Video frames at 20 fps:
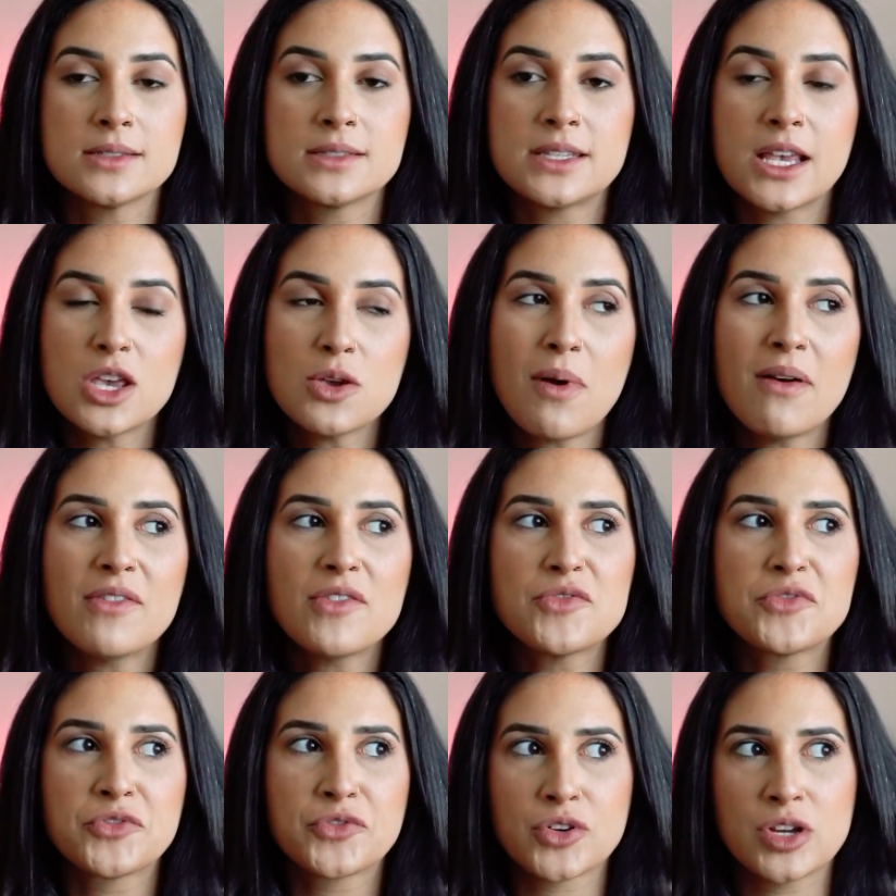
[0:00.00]
Say you have
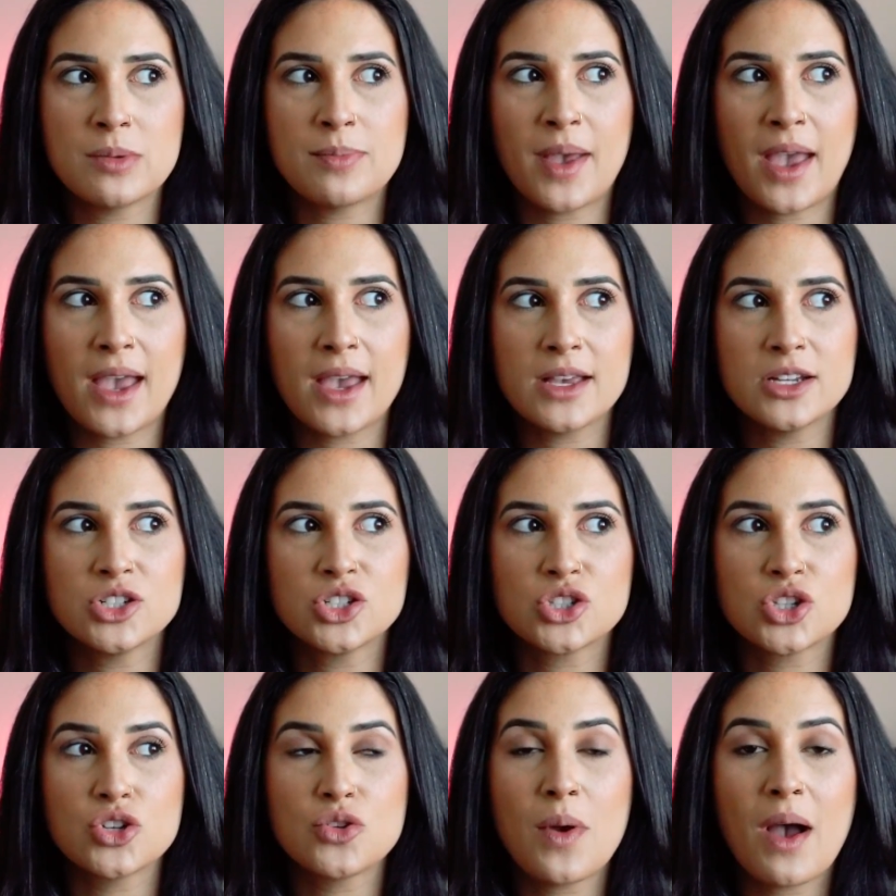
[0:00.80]
a free
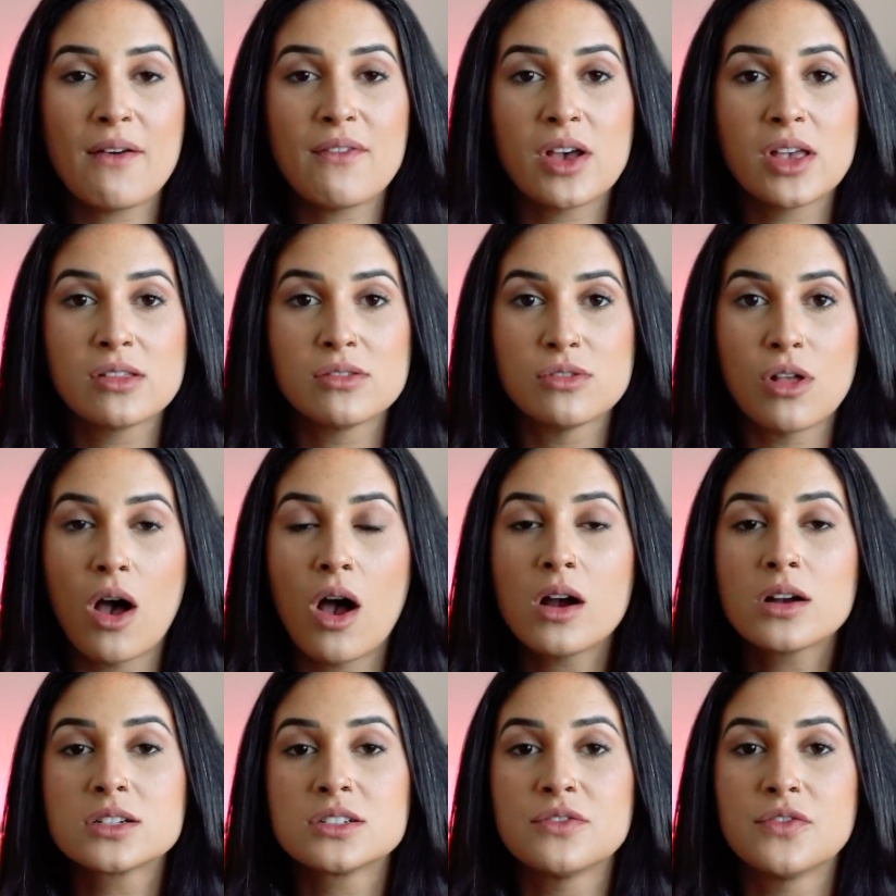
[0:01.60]
page, so you have a
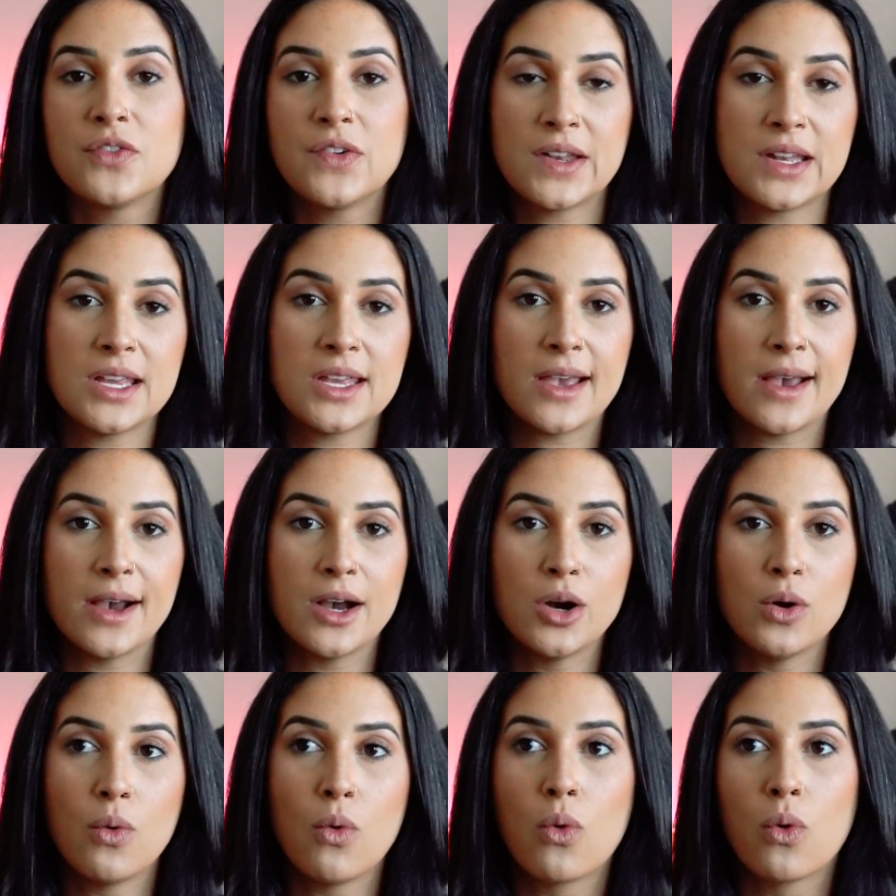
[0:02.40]
locked
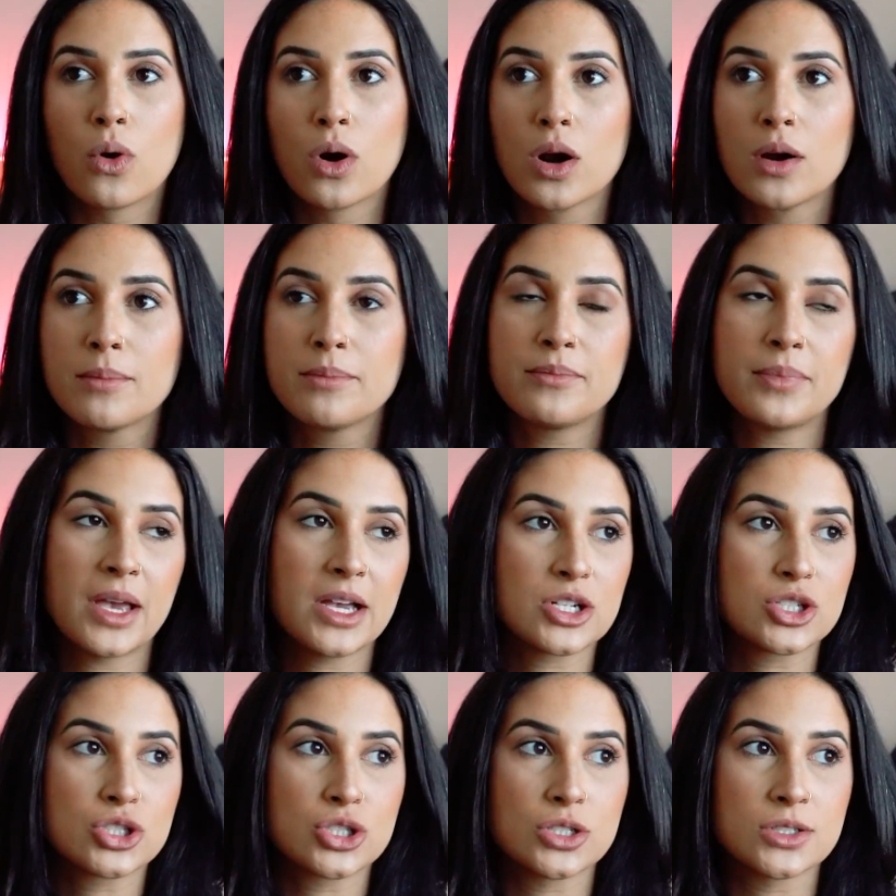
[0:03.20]
video or
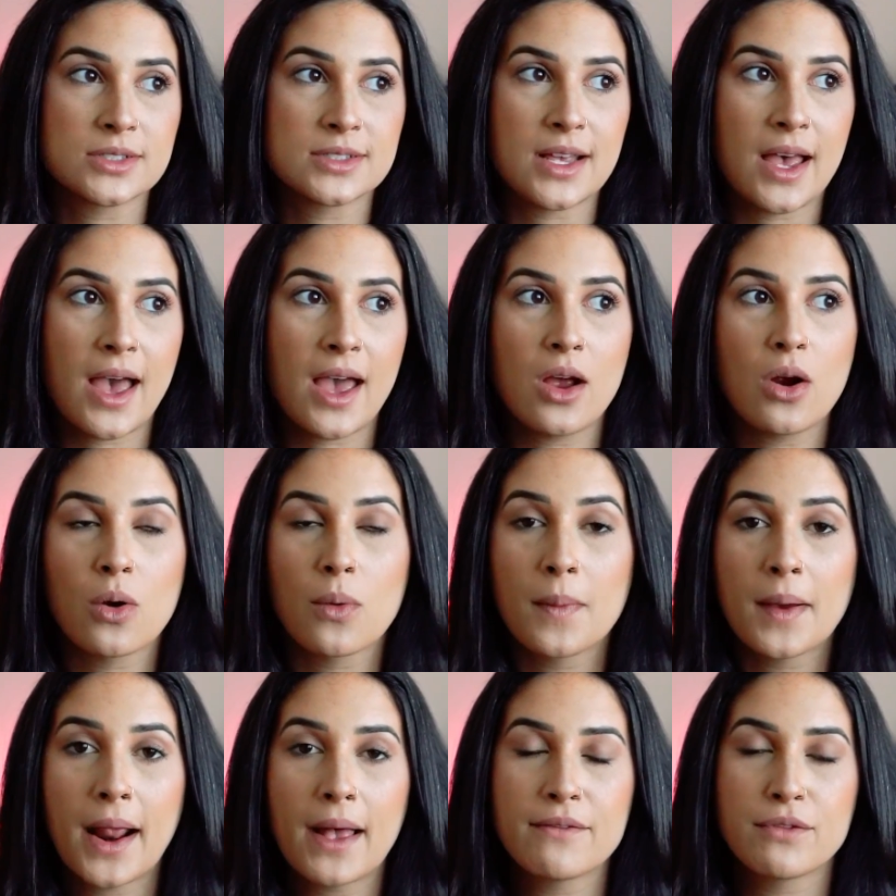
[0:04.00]
picture set
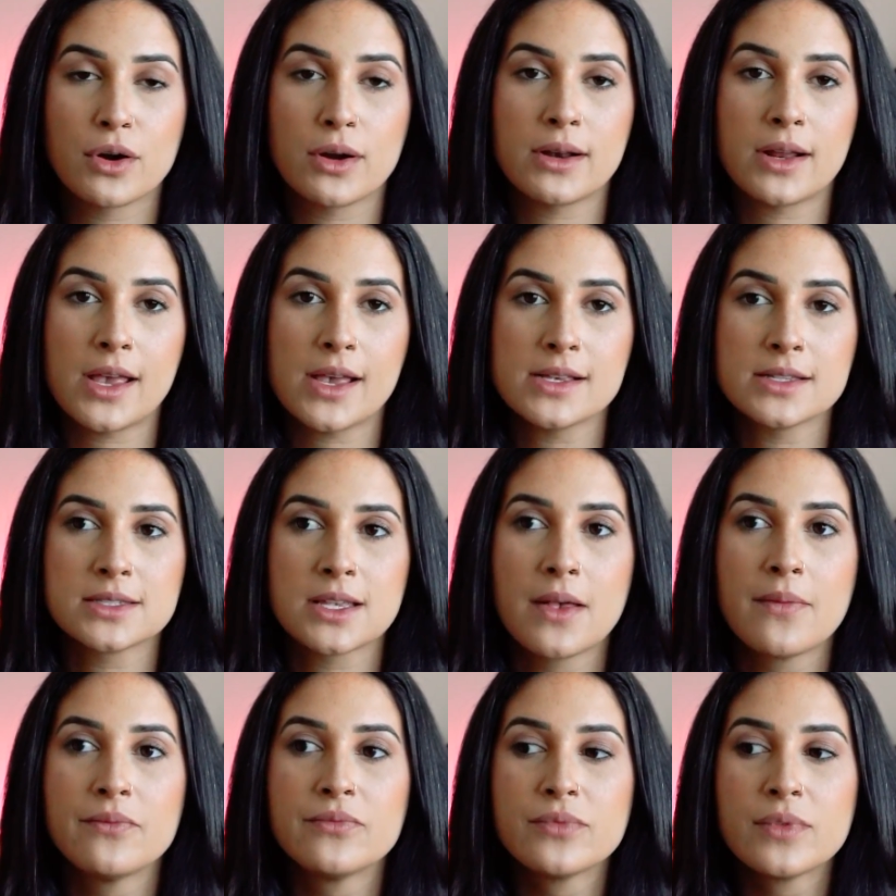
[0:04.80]
or whatever it is,